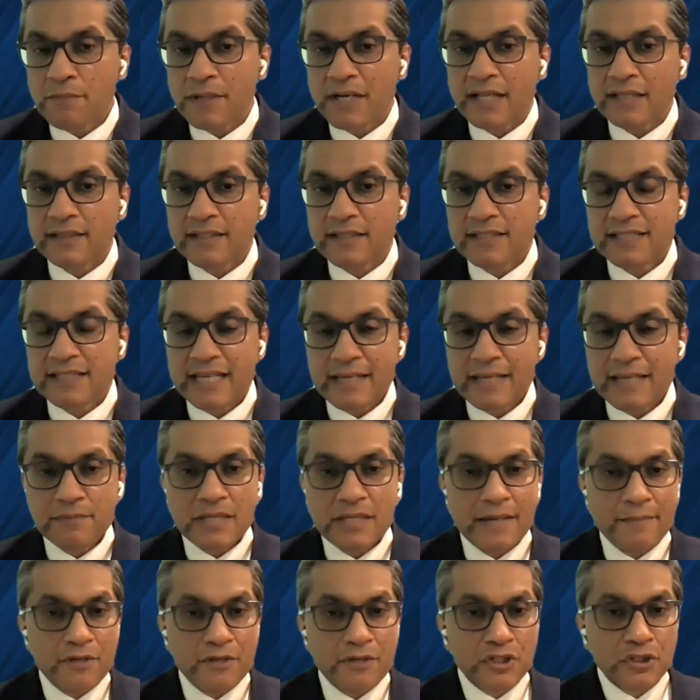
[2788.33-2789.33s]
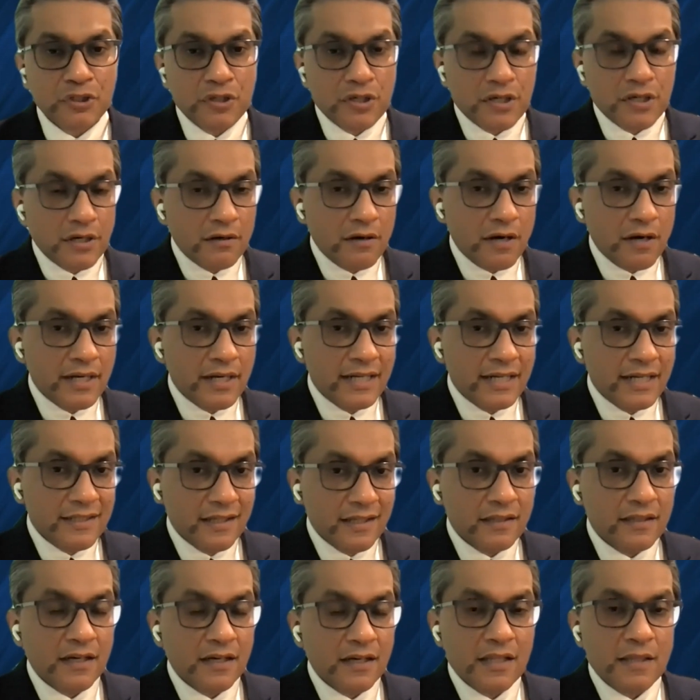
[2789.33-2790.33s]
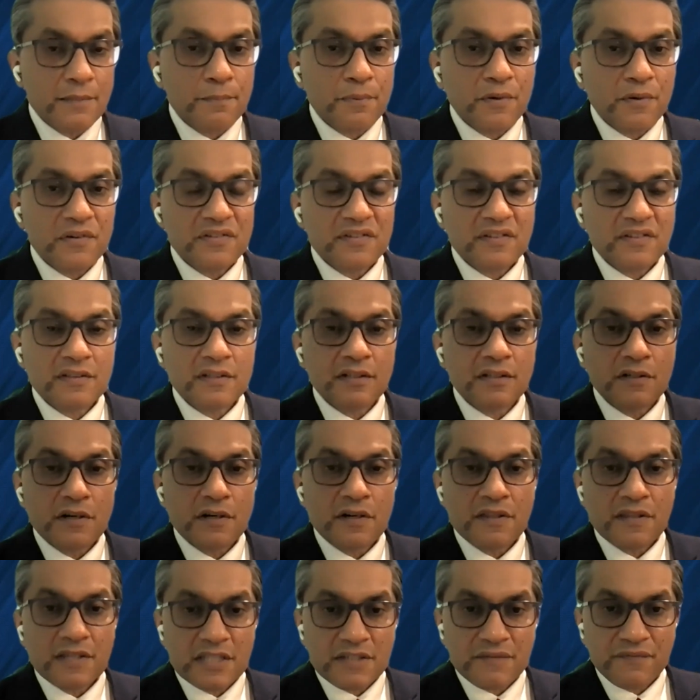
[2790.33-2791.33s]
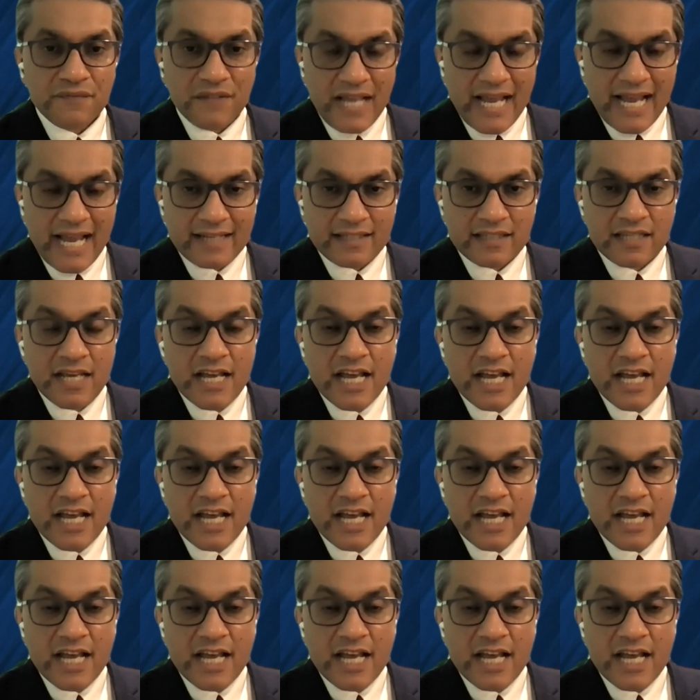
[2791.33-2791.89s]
but at the same time, you turn around and tell the other person the earth is flat.